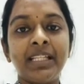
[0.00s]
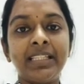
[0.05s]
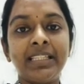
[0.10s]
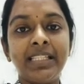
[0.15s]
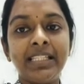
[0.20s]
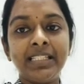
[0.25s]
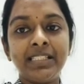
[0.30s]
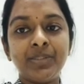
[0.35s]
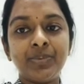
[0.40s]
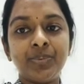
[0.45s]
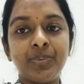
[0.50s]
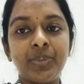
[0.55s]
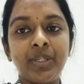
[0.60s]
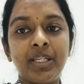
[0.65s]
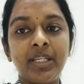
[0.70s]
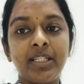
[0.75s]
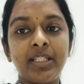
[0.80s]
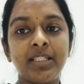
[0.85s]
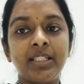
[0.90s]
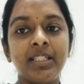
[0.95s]
This week,
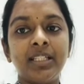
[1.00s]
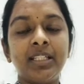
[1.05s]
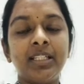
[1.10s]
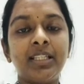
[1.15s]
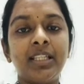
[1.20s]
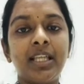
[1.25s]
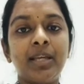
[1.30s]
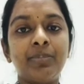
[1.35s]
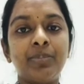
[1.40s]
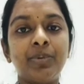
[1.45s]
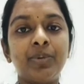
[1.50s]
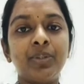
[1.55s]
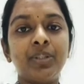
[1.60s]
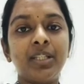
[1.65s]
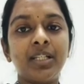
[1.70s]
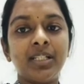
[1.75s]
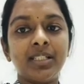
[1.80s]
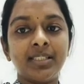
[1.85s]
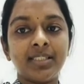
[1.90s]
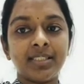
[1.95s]
they both
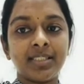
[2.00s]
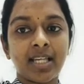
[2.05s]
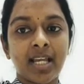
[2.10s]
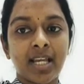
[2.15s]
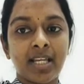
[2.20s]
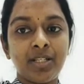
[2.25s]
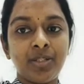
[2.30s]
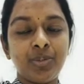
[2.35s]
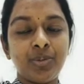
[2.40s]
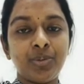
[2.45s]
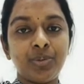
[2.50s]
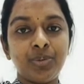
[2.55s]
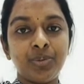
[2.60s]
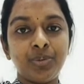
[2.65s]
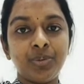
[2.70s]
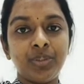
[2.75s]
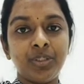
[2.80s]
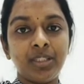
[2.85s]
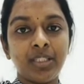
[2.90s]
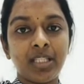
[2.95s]
assigned to do
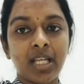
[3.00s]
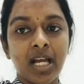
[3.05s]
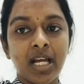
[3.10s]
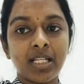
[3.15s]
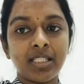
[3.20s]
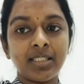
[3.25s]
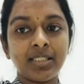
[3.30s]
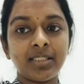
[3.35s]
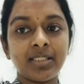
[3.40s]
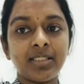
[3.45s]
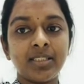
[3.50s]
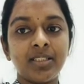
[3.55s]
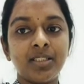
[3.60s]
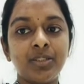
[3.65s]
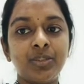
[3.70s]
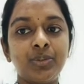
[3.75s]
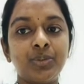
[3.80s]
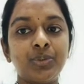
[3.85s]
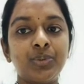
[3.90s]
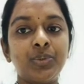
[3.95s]
tasks
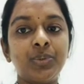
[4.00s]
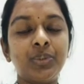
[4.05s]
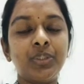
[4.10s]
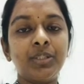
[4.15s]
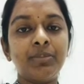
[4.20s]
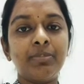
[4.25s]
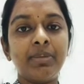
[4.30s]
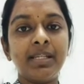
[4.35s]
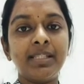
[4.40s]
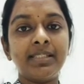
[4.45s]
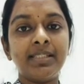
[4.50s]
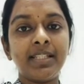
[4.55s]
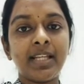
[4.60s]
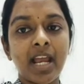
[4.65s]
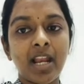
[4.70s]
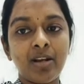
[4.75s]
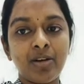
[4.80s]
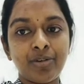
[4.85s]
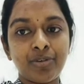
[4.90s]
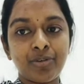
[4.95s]
to know the basic
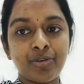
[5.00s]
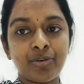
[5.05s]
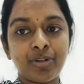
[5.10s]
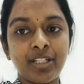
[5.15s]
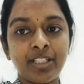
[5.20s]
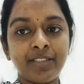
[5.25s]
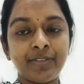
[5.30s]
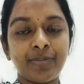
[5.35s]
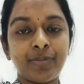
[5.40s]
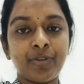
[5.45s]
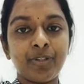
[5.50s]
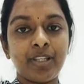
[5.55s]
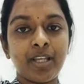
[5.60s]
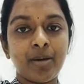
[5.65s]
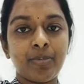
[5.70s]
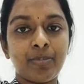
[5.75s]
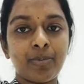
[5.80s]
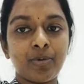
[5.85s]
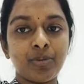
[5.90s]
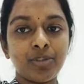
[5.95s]
electronics for
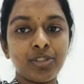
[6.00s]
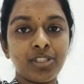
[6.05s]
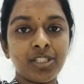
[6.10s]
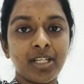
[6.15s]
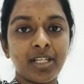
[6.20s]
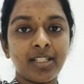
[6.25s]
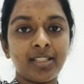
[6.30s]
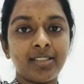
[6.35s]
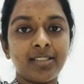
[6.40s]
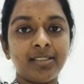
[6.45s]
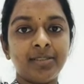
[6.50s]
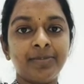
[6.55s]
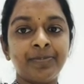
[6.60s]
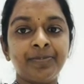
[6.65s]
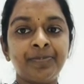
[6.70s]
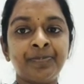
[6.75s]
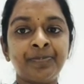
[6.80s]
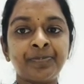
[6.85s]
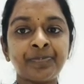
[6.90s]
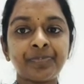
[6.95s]
their project.
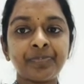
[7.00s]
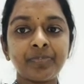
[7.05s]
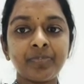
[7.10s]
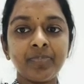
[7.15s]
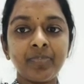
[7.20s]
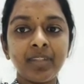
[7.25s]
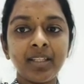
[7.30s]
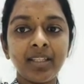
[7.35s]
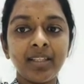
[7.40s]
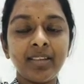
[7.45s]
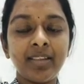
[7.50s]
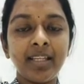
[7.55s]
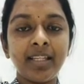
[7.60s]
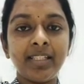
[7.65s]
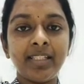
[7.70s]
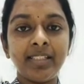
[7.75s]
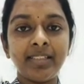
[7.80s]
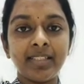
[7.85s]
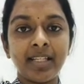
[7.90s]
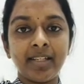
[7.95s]
They
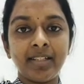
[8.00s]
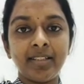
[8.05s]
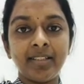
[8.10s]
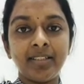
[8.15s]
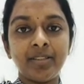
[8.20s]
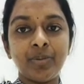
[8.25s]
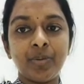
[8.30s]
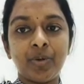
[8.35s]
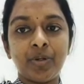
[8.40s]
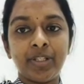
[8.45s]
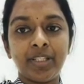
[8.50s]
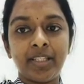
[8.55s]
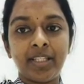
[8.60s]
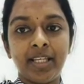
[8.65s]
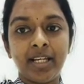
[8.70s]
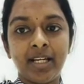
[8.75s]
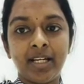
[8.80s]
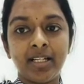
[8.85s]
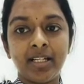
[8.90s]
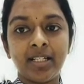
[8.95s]
decided on
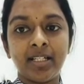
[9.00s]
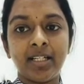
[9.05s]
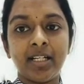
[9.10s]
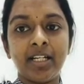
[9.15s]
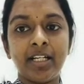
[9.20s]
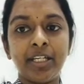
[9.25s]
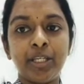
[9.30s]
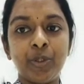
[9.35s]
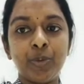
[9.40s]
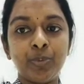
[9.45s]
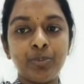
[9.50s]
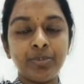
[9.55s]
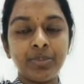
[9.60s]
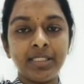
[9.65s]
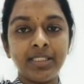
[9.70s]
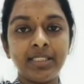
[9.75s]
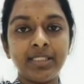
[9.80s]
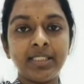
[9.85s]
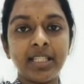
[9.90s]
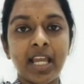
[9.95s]
their
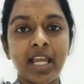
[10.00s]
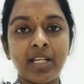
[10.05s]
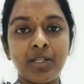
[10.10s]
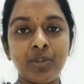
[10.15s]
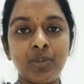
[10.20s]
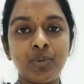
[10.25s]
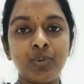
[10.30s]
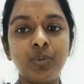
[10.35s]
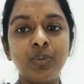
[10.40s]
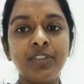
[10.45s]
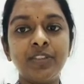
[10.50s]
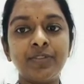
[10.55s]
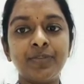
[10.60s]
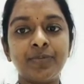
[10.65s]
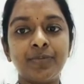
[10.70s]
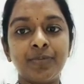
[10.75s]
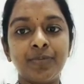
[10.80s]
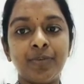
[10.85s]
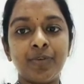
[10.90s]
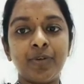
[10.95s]
equipment and tools
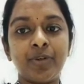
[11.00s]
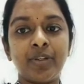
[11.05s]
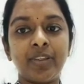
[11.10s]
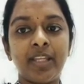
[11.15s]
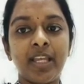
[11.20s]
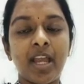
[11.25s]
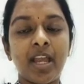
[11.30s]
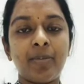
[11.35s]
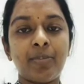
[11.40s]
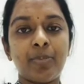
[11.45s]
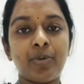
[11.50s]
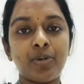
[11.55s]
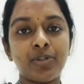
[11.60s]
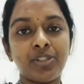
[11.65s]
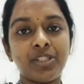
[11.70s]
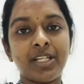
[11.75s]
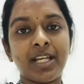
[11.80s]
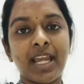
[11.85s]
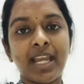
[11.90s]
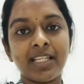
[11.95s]
for their
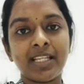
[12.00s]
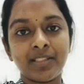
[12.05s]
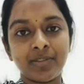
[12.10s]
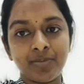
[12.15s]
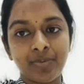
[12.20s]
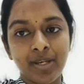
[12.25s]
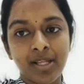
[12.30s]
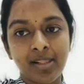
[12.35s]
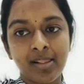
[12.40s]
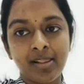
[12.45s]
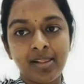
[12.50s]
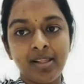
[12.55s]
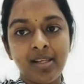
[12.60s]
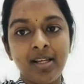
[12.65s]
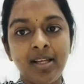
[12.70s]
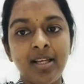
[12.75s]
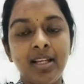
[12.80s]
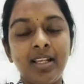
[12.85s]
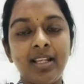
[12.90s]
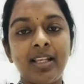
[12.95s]
project as well.
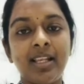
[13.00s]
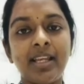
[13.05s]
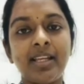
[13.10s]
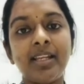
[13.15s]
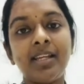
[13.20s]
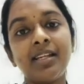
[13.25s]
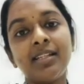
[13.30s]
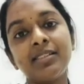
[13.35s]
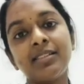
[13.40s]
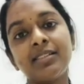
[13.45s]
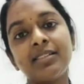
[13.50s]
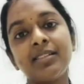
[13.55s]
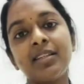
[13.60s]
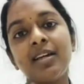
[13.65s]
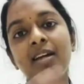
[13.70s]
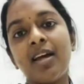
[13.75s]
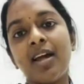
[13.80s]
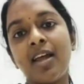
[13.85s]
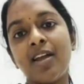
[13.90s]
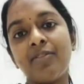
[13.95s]
Let us
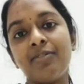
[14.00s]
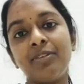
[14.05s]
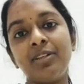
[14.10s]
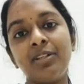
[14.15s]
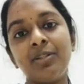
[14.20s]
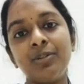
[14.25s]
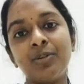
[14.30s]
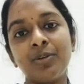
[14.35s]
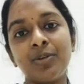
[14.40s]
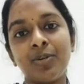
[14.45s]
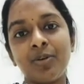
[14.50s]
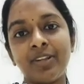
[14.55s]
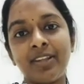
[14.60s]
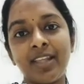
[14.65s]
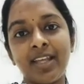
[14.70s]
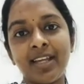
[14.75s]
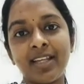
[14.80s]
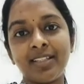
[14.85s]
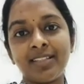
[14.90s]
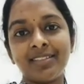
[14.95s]
have a look on
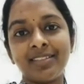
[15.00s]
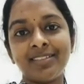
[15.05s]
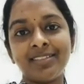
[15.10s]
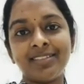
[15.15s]
that.